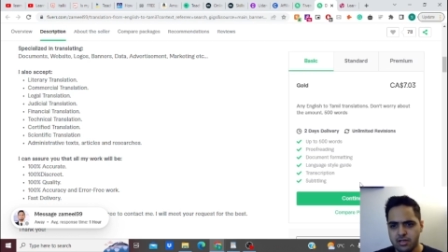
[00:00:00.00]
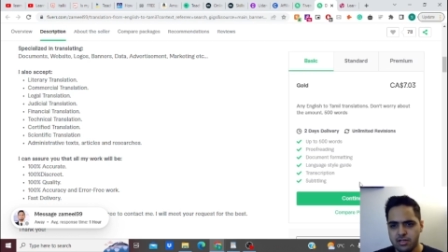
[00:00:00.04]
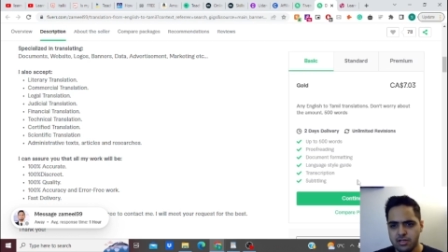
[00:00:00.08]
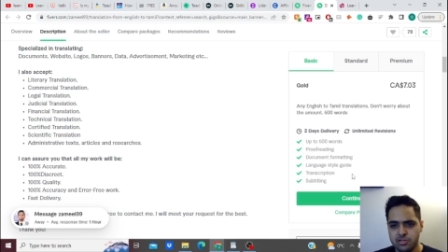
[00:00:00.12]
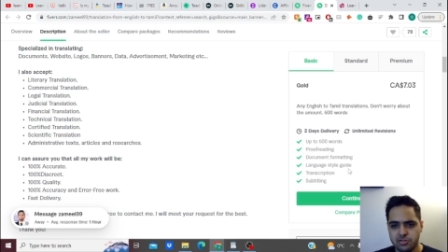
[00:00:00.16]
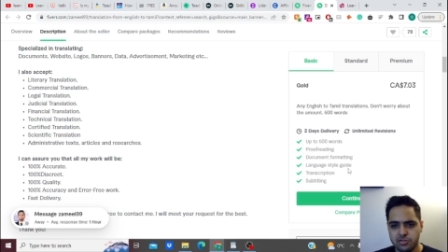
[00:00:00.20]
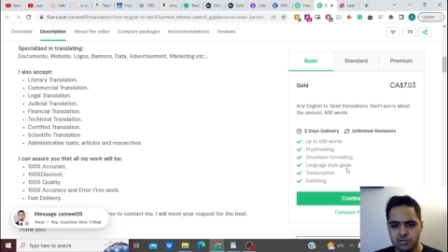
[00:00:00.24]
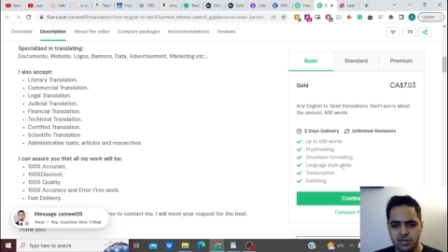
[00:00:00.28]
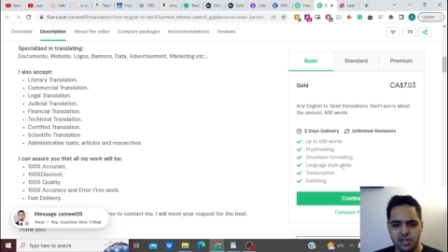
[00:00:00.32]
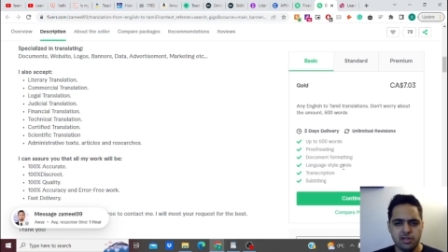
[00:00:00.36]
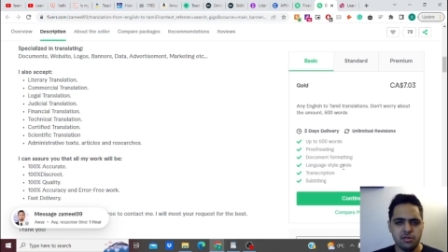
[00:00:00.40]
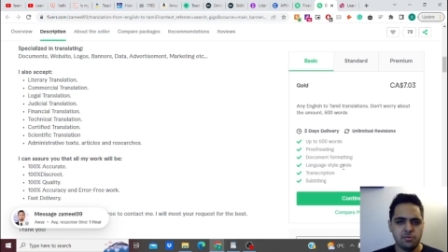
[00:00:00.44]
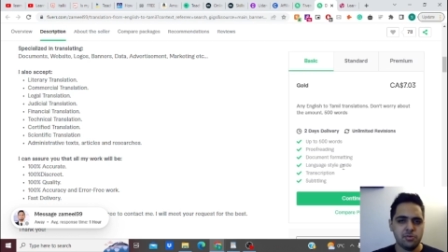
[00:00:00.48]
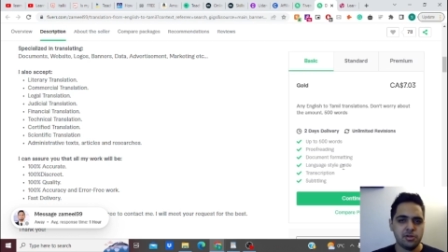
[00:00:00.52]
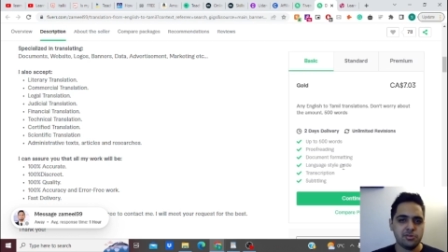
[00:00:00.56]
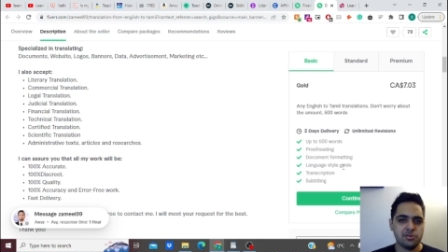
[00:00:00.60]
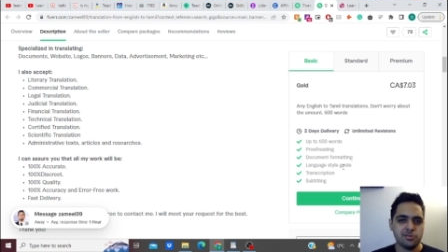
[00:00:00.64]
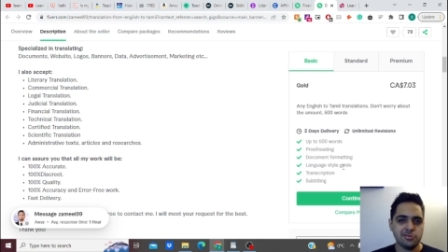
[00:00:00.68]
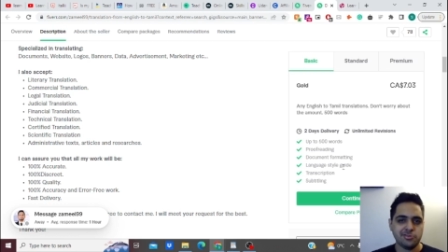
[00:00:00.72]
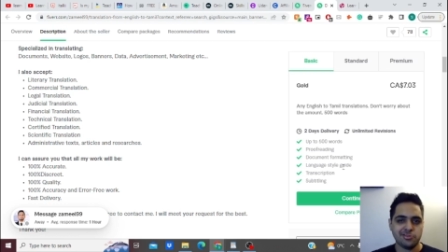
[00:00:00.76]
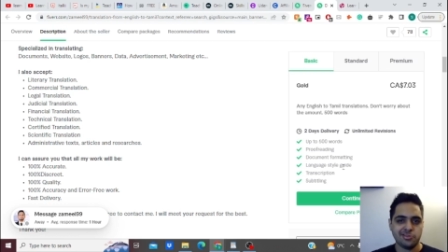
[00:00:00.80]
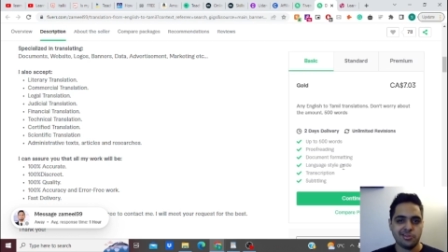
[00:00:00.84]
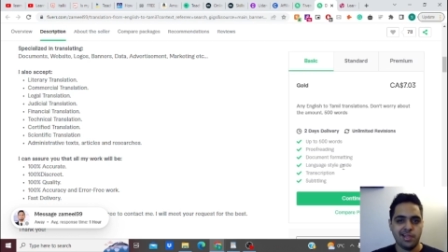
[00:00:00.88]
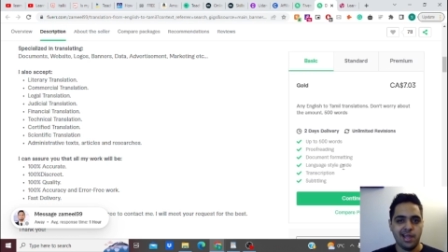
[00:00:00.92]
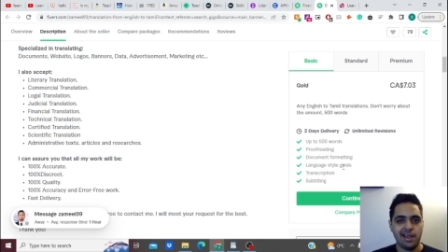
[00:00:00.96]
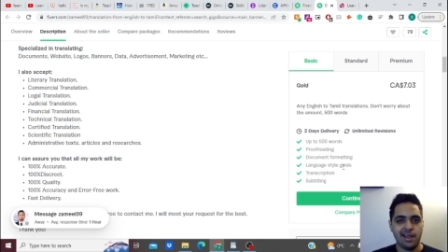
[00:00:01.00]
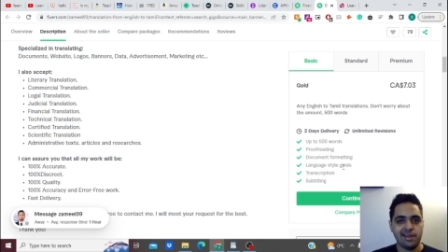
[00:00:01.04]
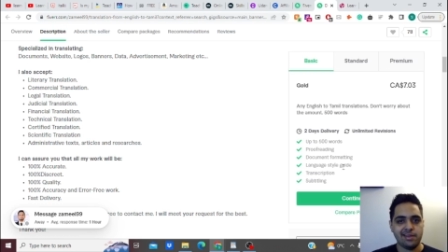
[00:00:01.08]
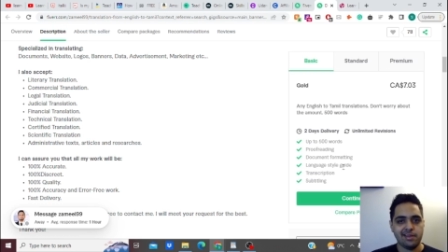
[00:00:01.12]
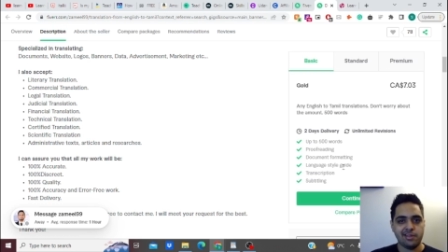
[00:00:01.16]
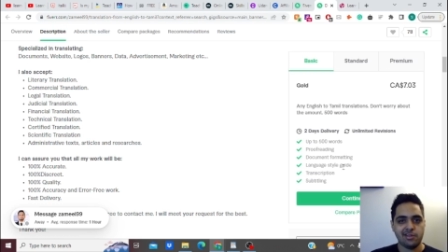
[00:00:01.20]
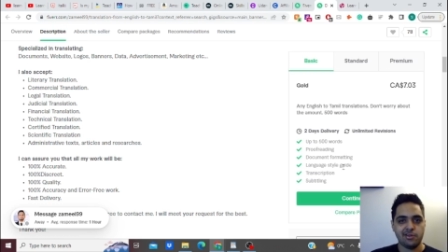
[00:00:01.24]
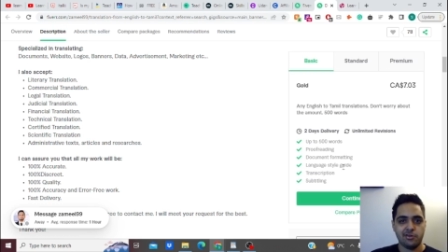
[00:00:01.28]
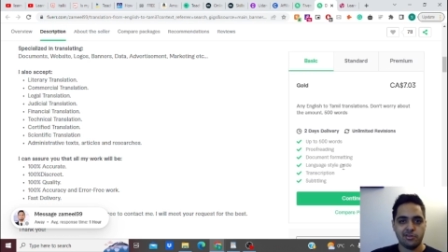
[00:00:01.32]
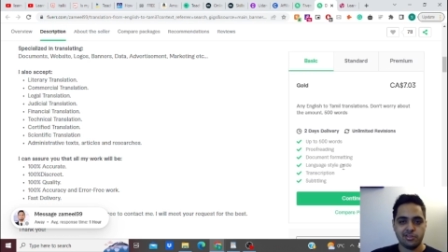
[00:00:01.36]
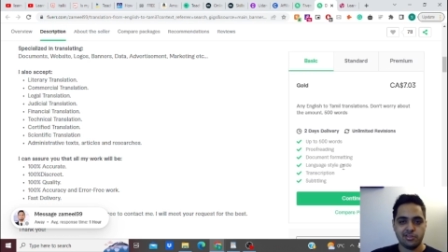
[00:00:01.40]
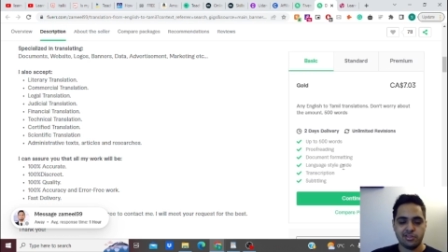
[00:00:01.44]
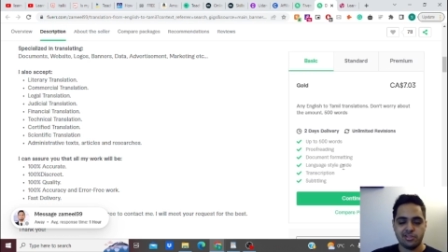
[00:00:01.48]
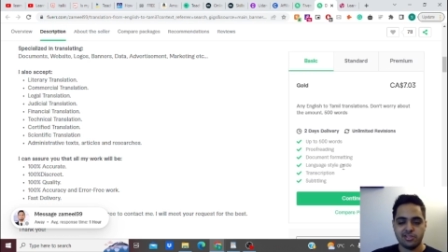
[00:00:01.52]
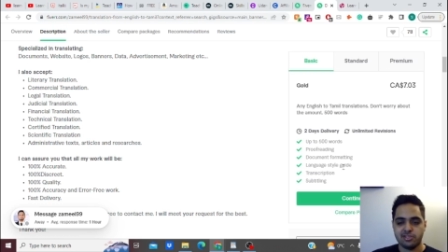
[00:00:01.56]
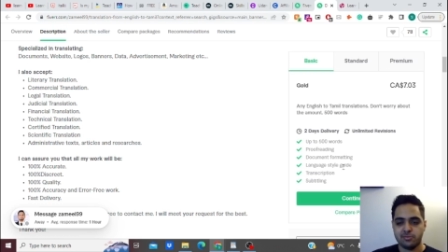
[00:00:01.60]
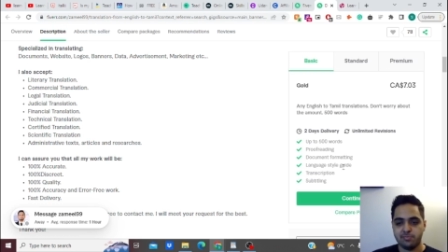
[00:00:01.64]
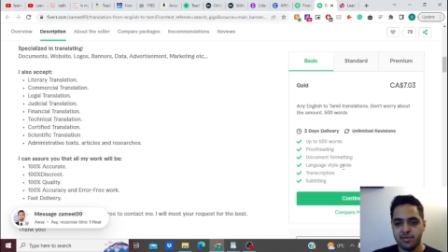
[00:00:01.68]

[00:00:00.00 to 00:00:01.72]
So anyone who's landing on this